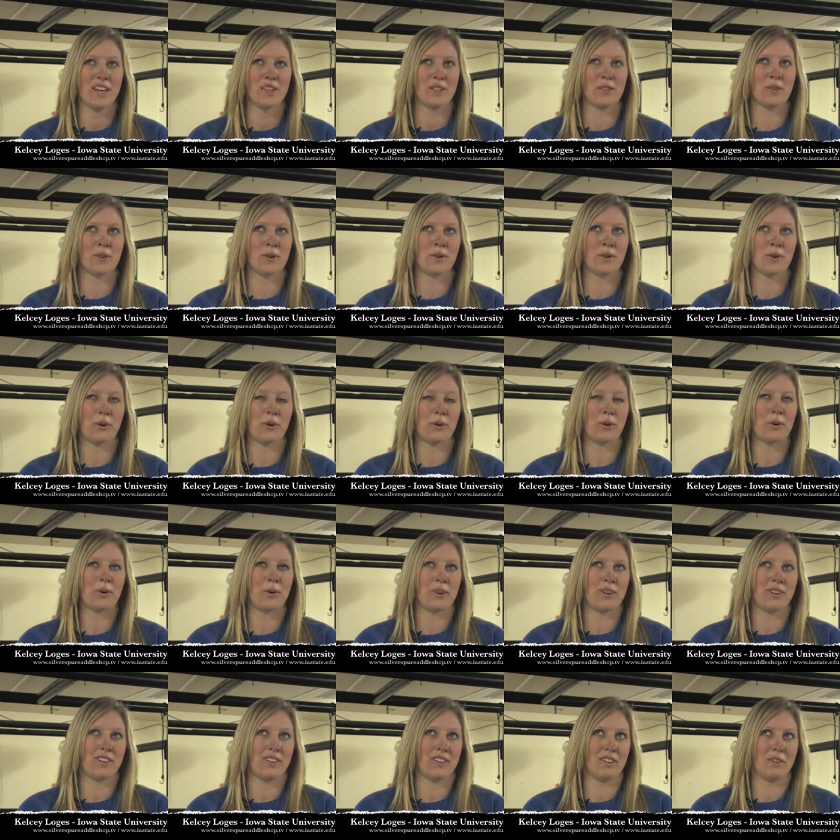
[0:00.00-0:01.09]
So
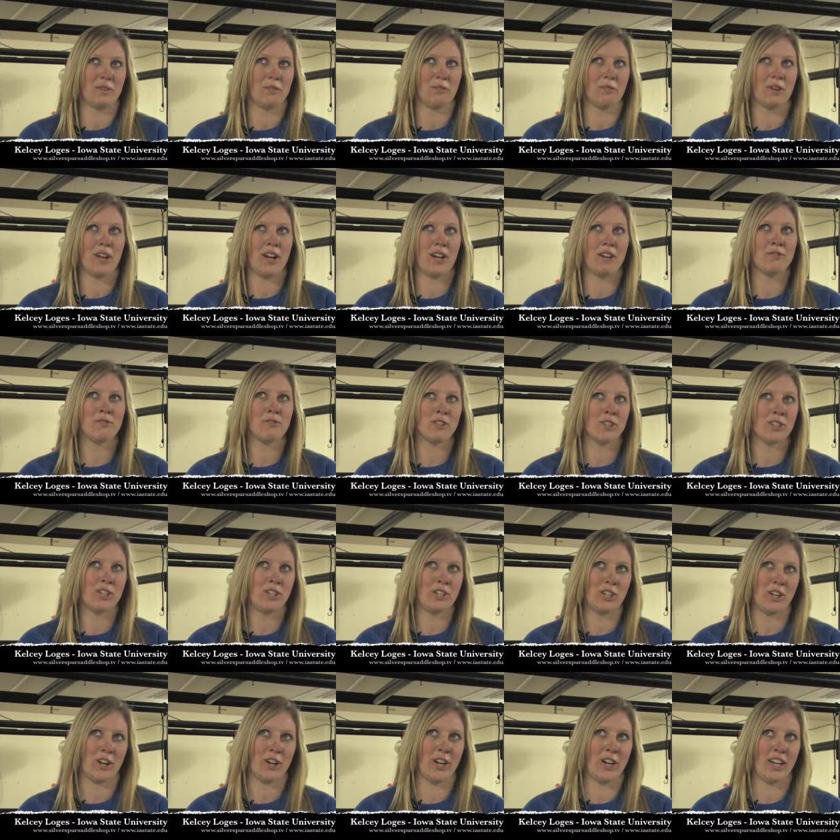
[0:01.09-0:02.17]
when I first
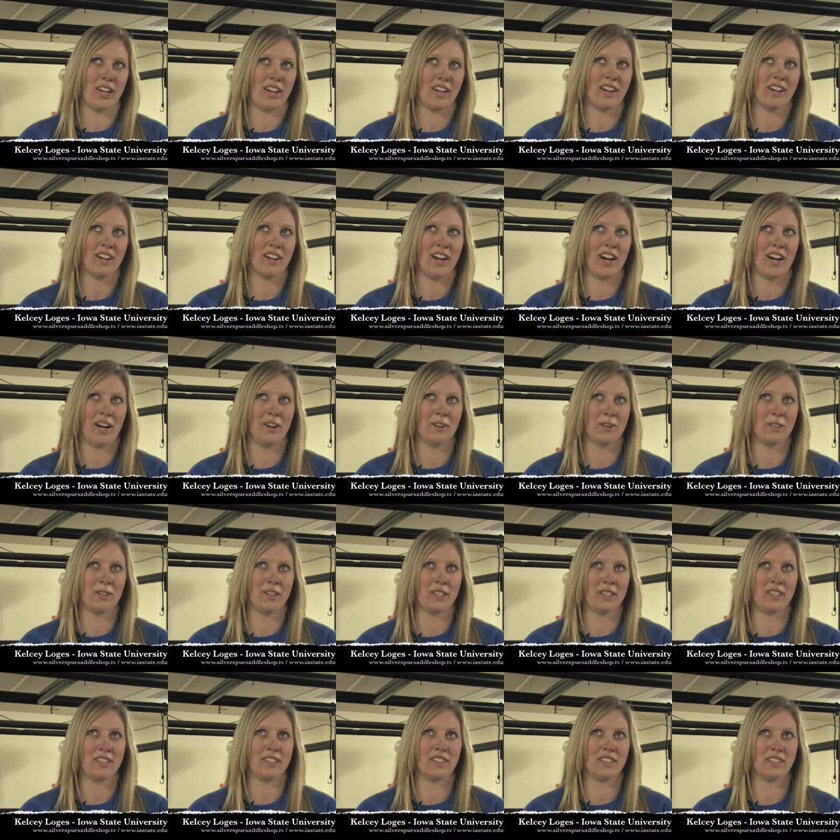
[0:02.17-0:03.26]
started, I
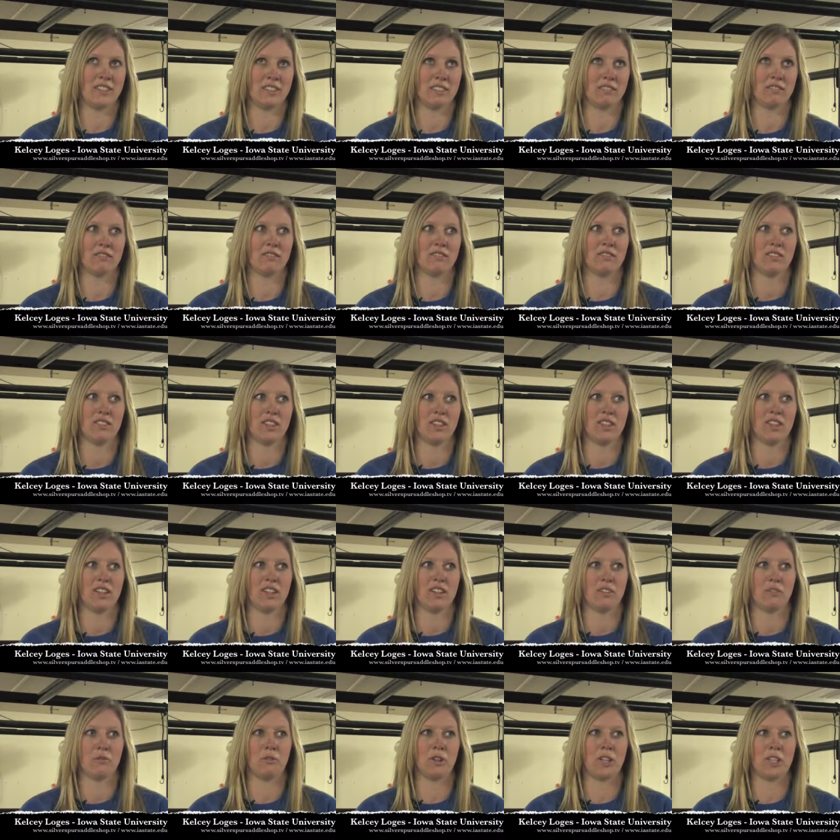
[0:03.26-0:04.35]
was
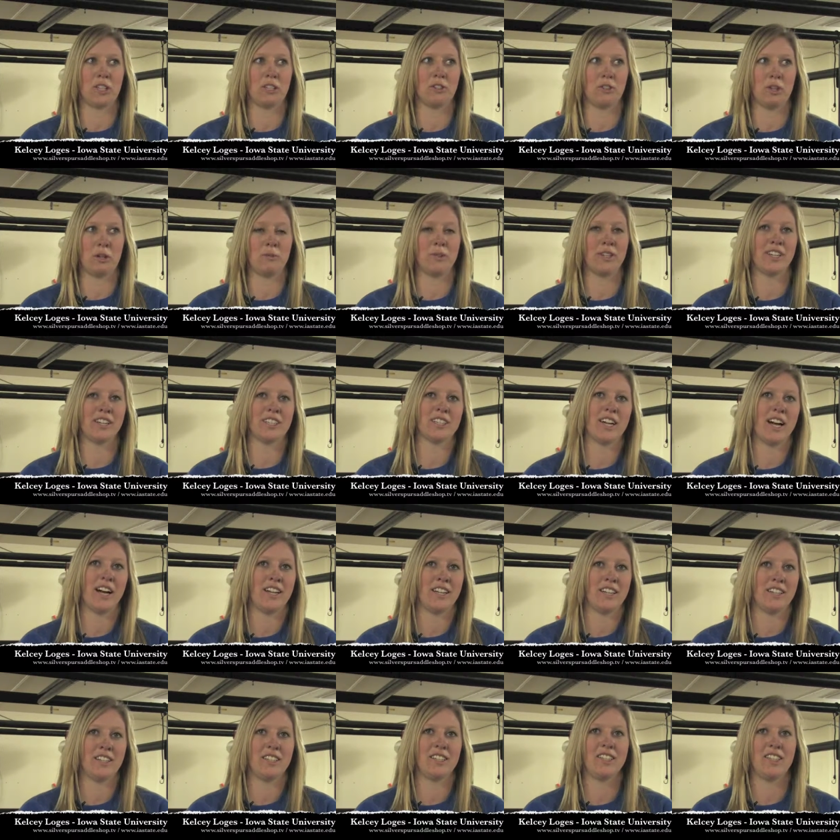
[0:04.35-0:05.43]
extremely
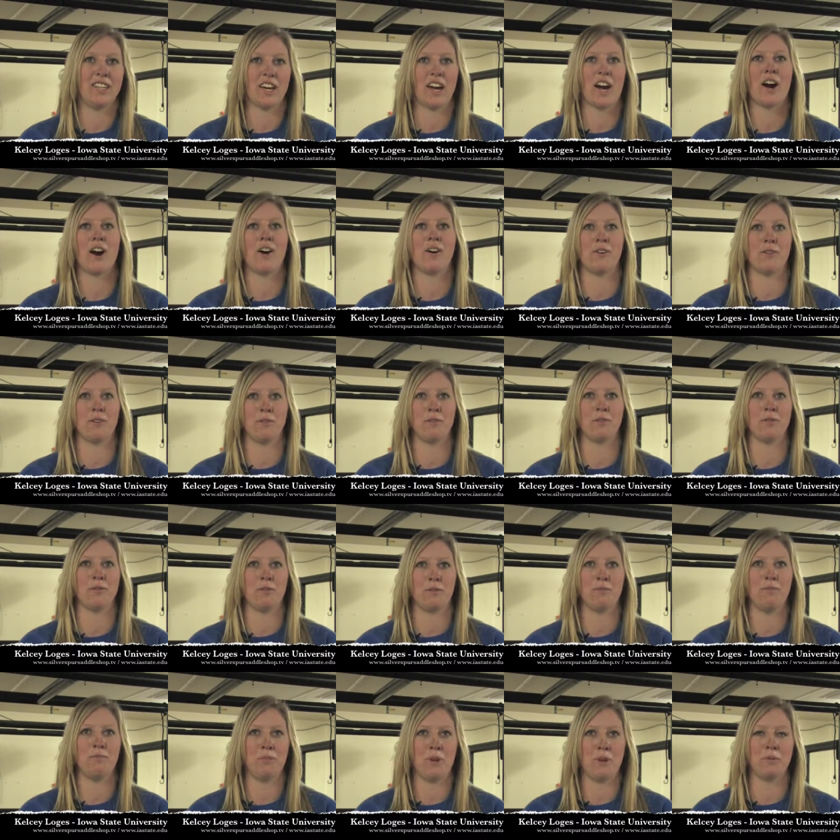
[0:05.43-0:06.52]
excited to see how
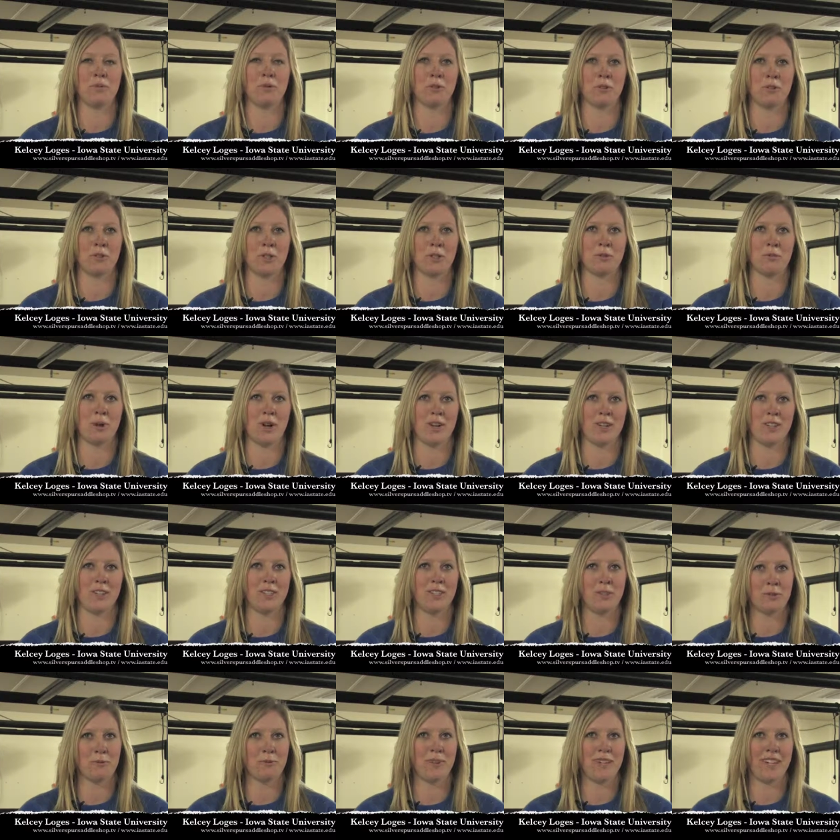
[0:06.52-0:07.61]
people responded
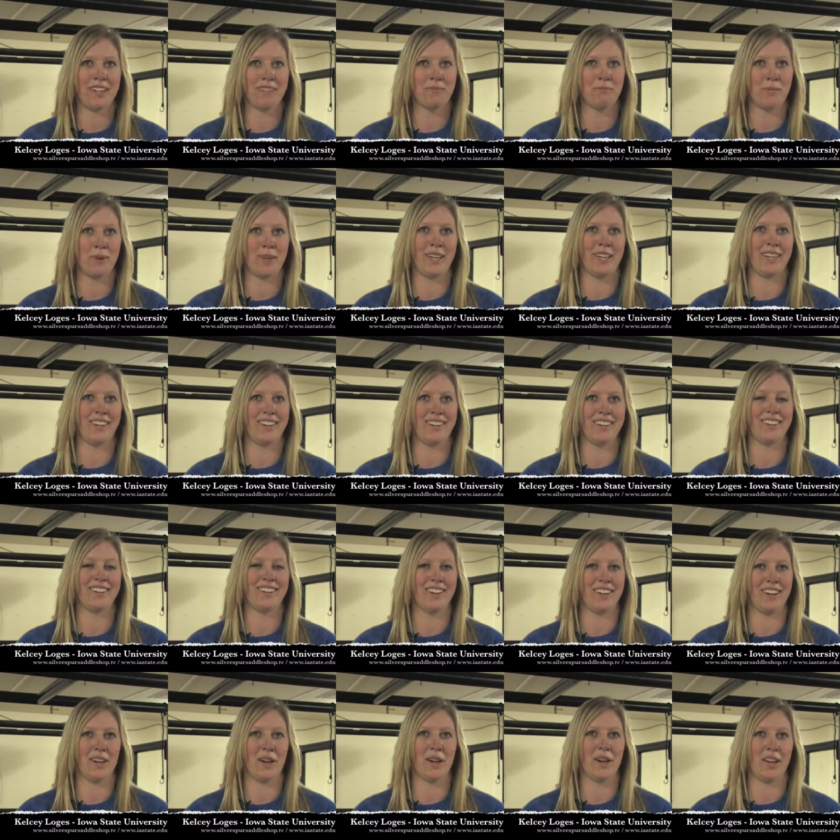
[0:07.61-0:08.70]
to me being
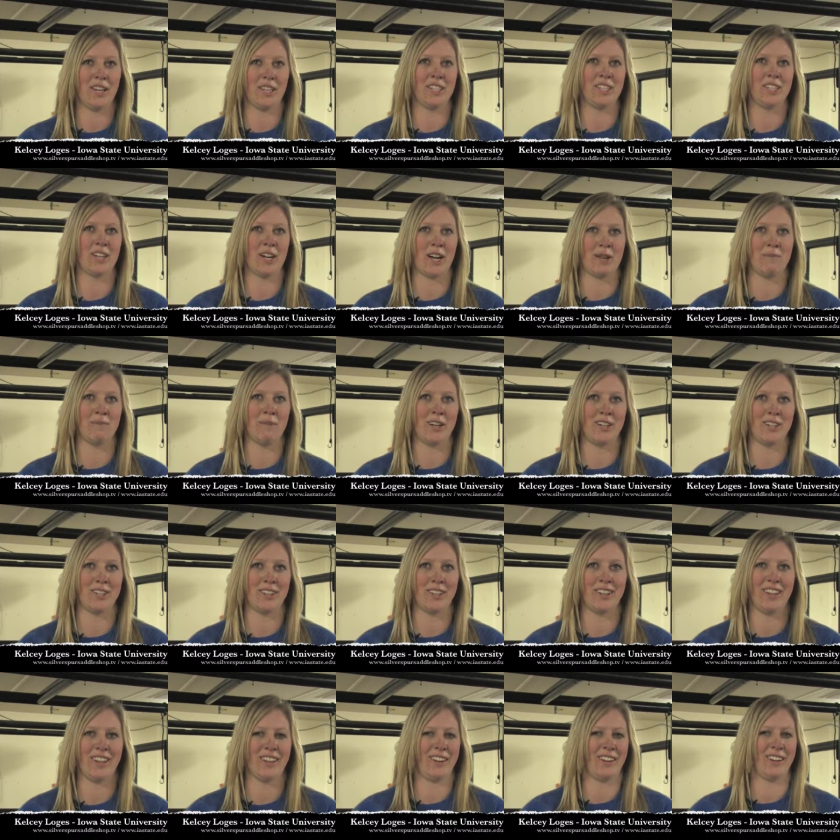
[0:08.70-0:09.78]
a design
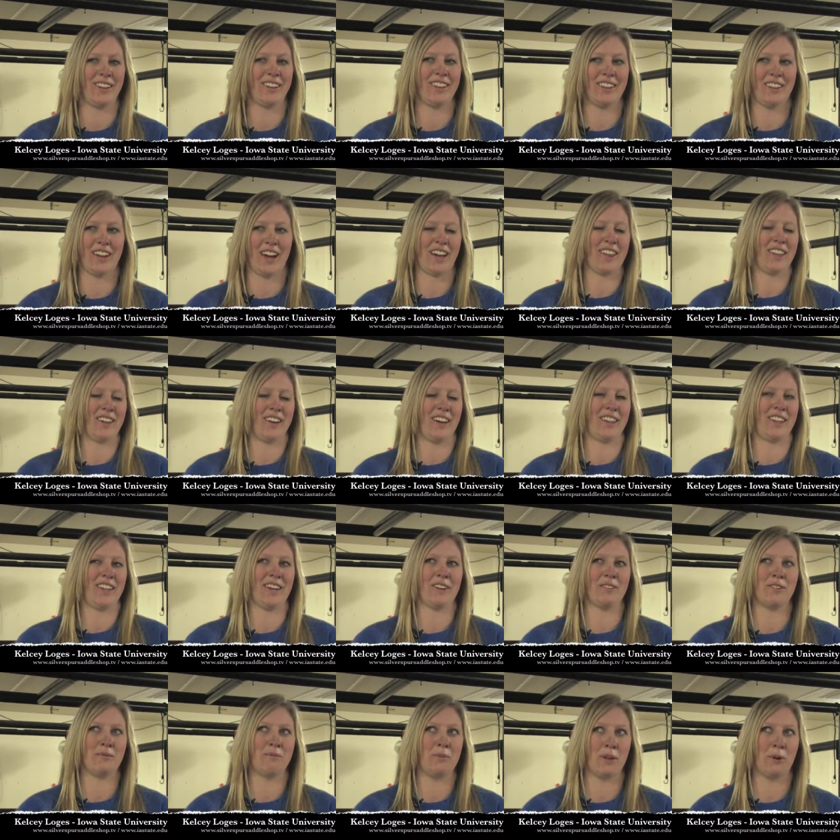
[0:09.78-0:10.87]
major. I thought
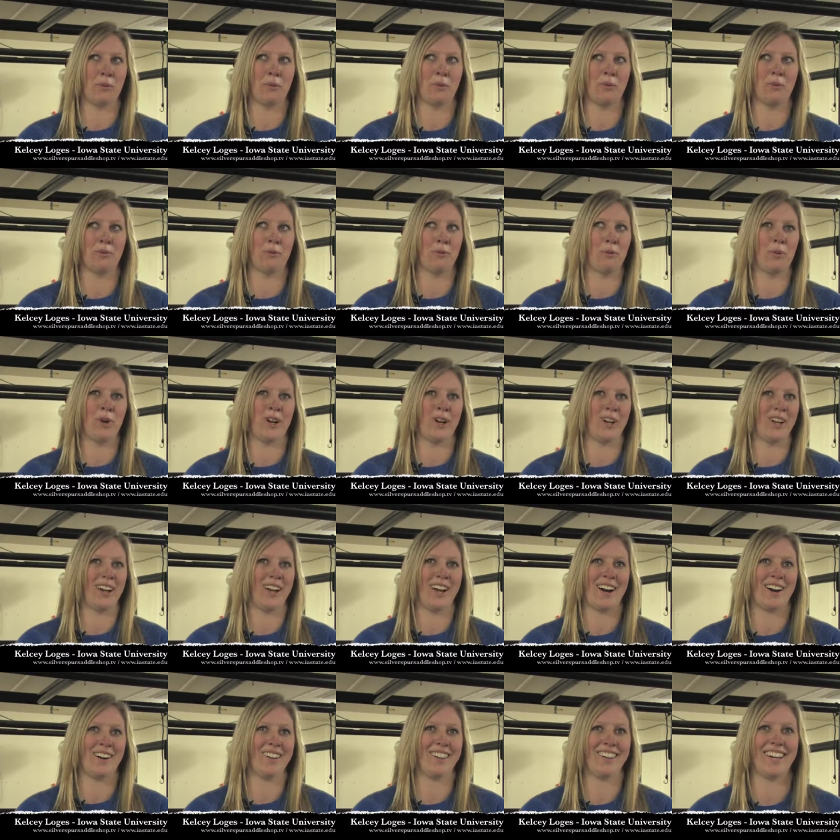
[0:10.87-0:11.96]
they would be weirded
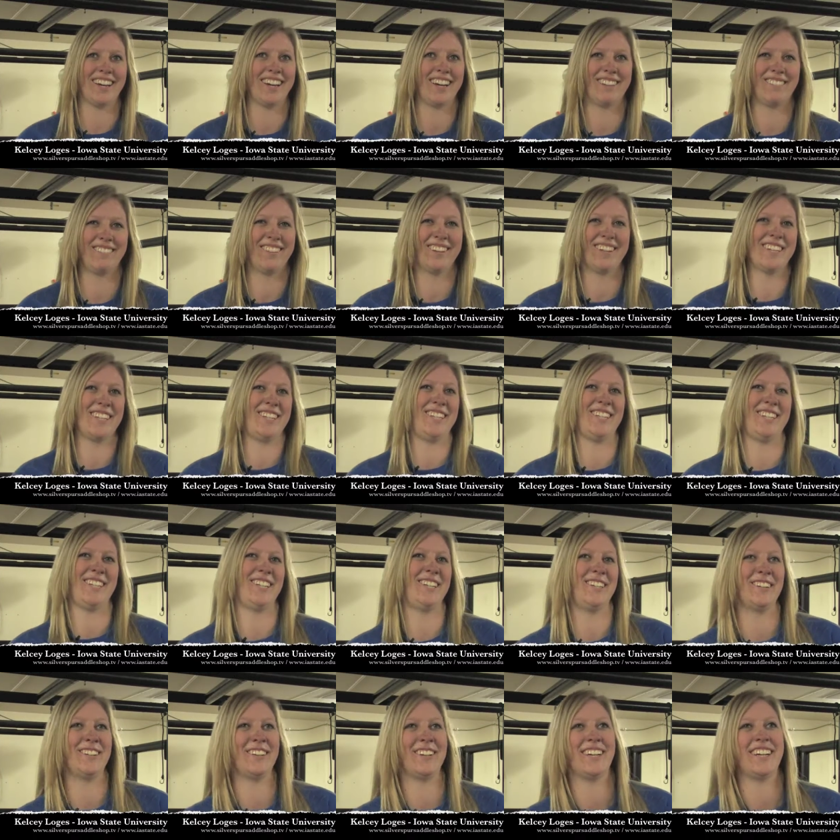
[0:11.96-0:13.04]
out that, what is she
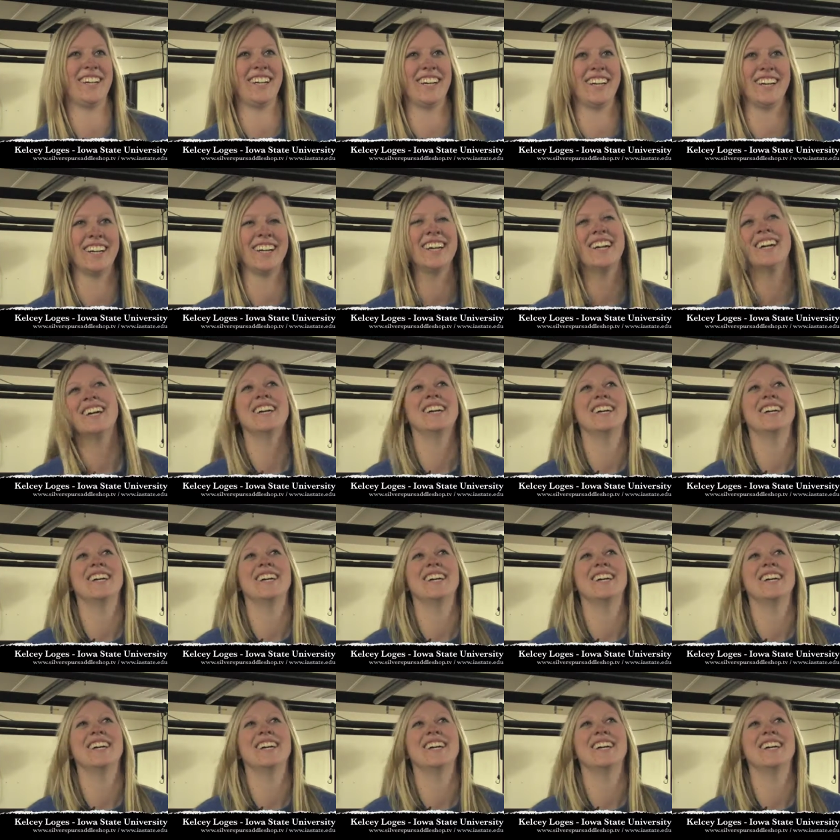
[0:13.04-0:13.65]
doing here?